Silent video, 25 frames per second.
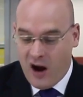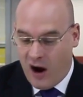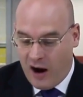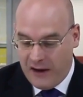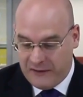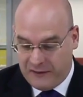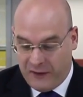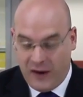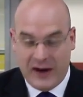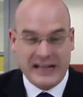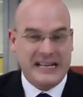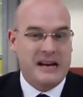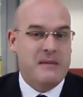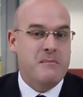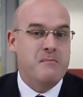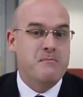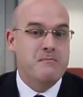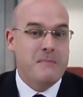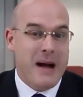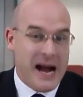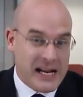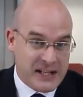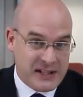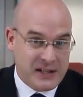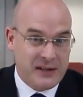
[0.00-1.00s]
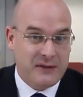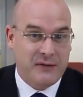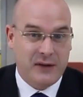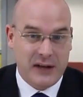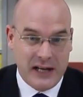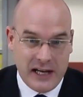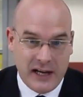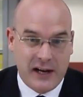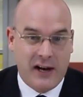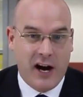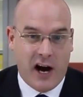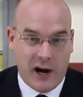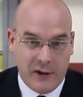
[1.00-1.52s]
I find it
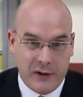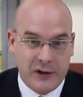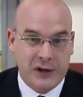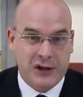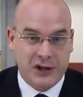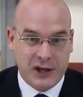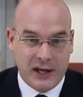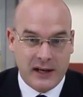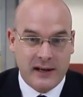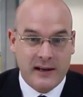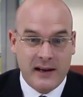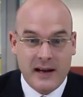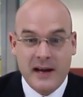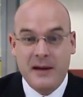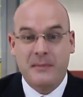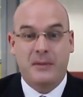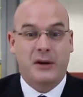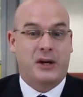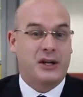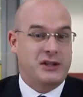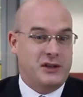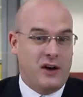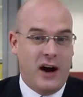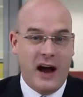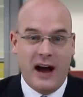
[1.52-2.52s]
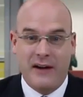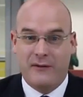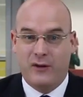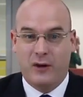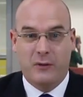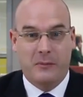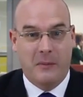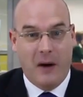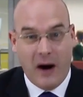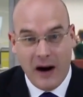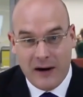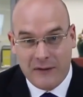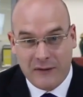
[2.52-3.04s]
massively encouraging because I have
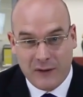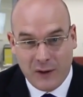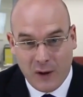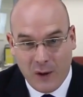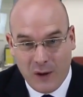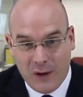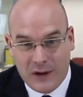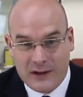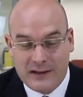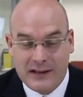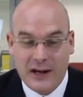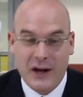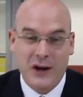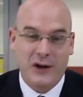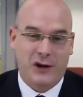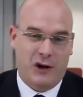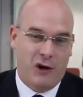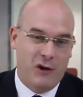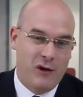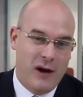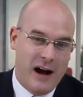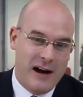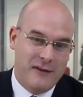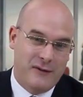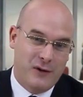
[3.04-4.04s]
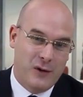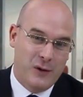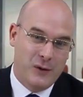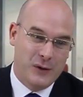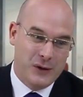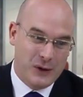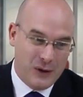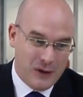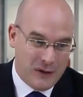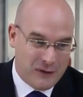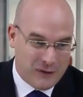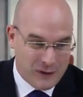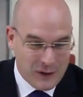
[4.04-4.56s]
all my flaws, you have all
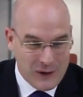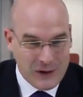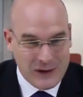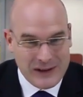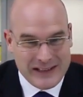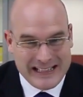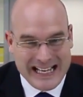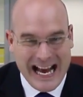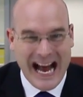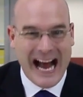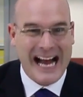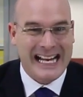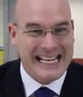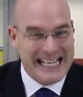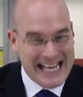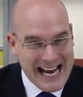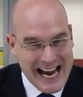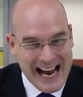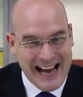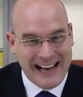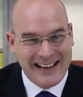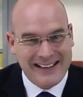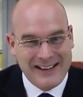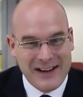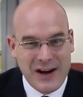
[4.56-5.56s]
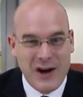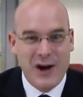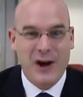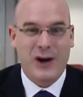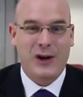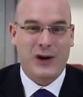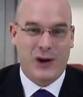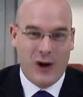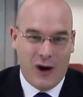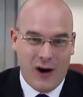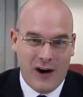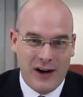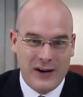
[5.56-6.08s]
your flaws, and yet
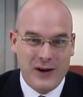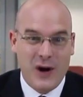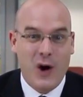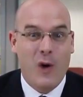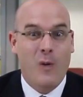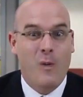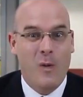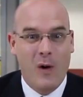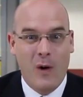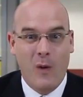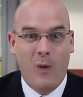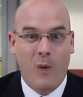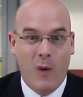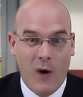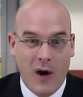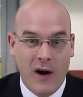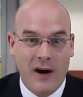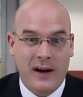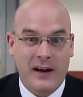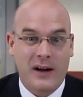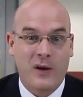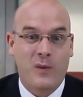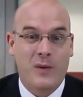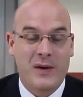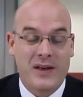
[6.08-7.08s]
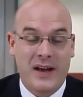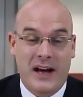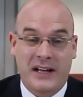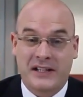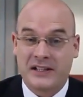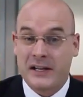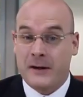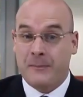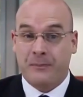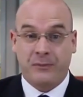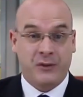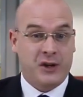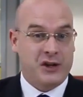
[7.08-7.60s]
God will work with
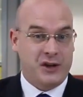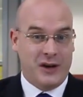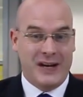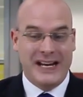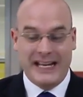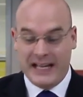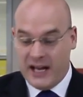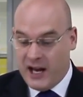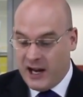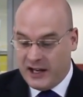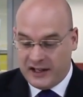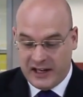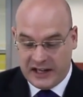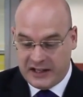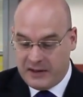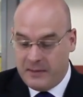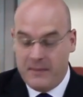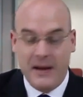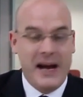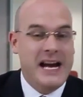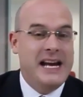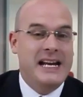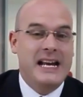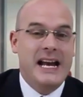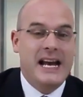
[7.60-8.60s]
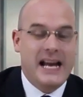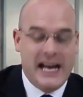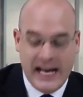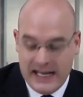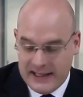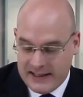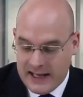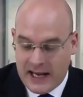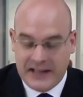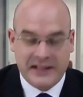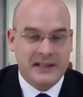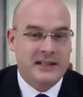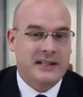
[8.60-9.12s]
us. So
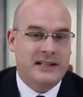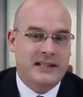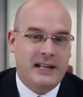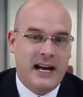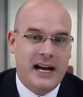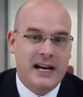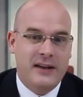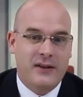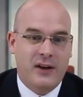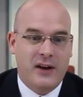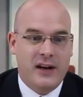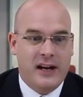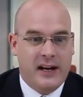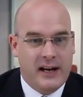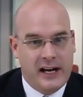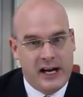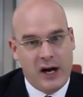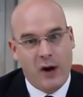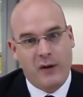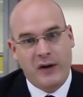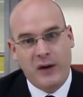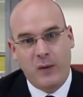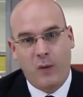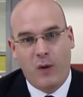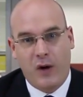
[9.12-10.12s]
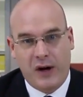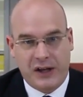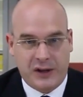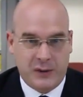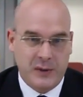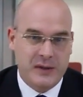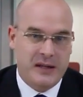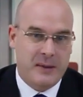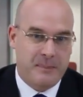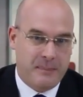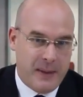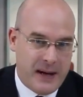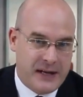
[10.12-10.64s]
it doesn't say that He only worked
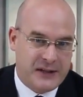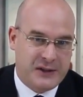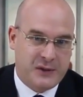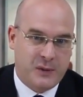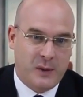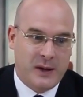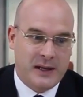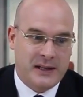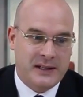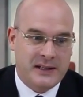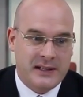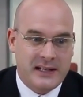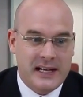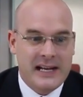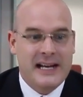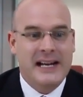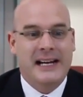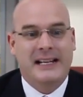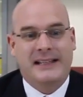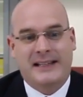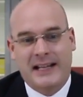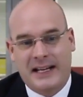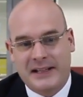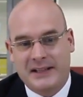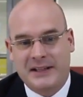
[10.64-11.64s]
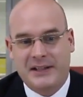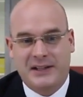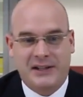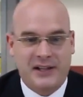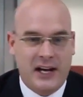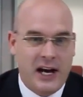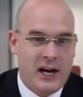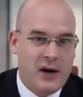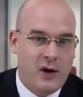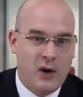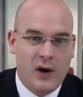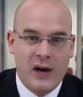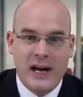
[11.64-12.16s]
with the best ones. It doesn't
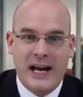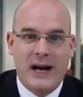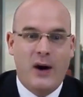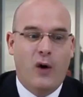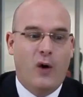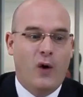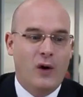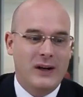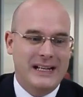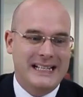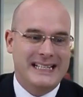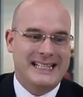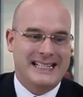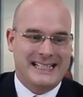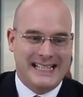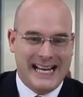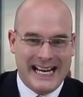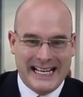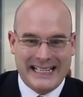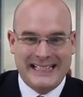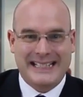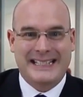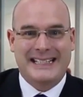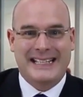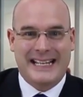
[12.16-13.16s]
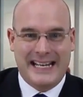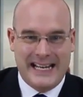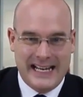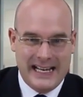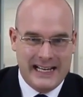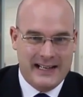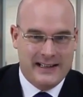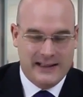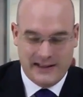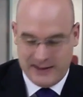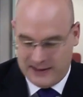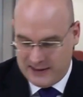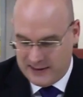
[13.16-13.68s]
say, all it says
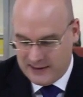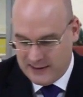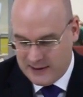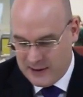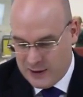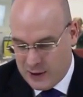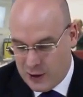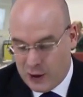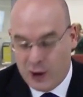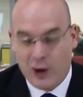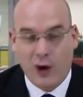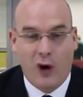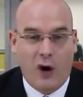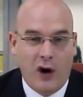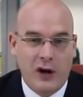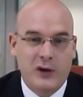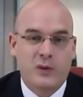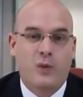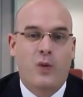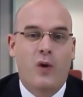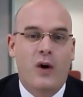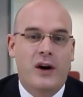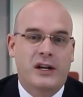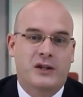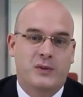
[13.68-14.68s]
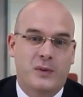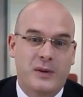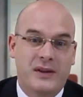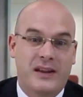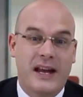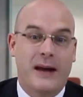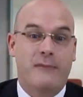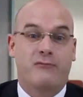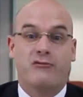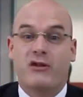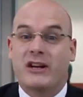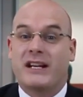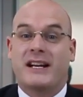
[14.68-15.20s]
is God worked with
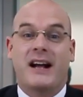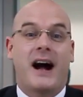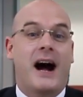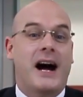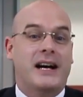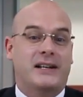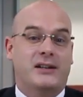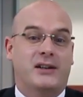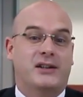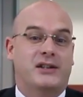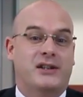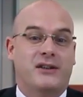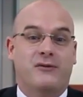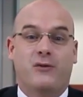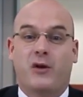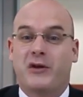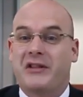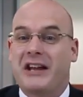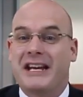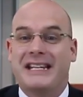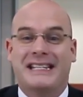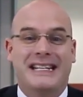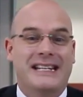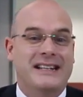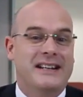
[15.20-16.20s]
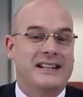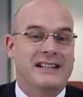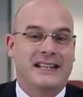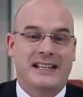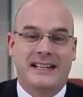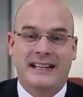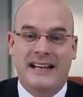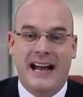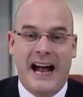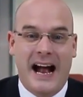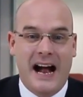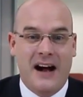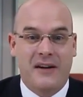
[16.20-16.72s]
them, regardless of what they did or
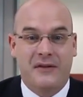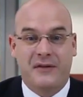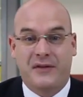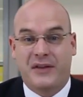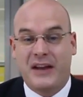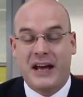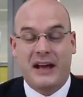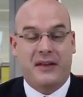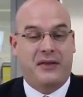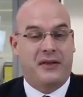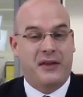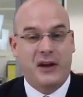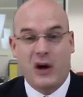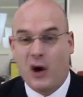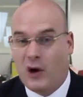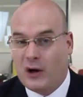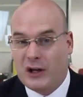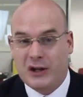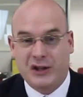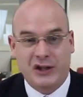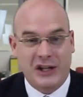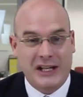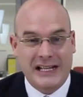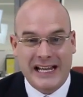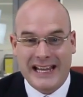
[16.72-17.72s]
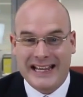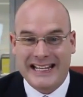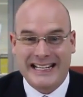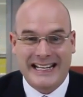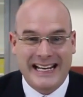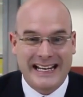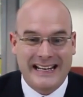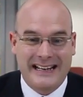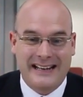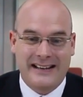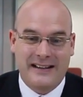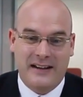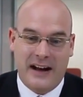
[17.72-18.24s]
didn't have, their theology that they
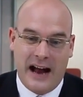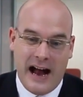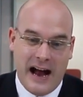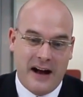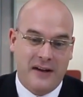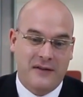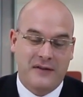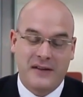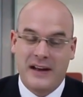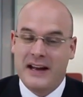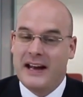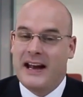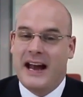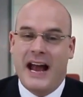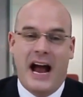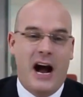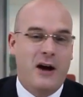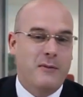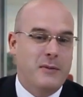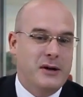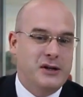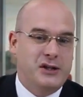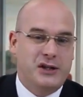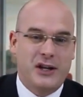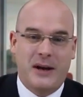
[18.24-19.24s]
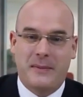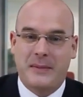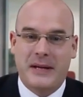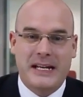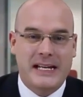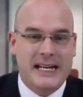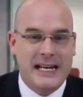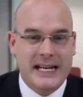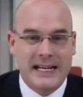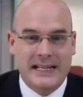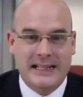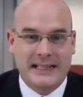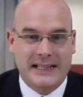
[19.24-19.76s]
didn't have, how many
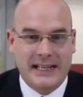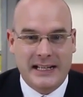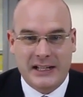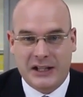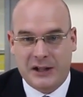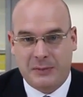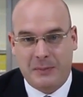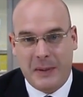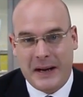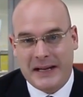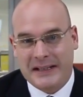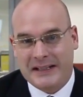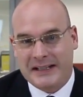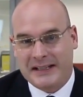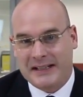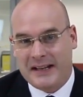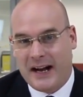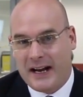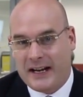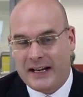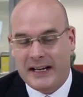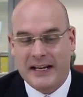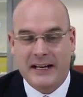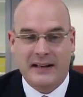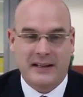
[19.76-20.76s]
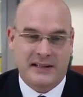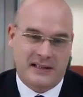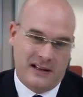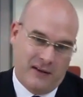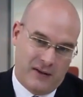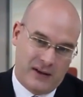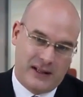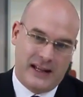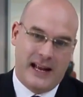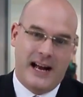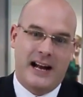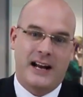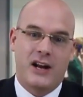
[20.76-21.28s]
years they'd spent studying and stuff
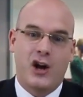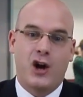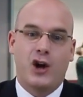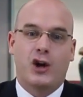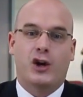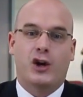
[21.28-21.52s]
like that.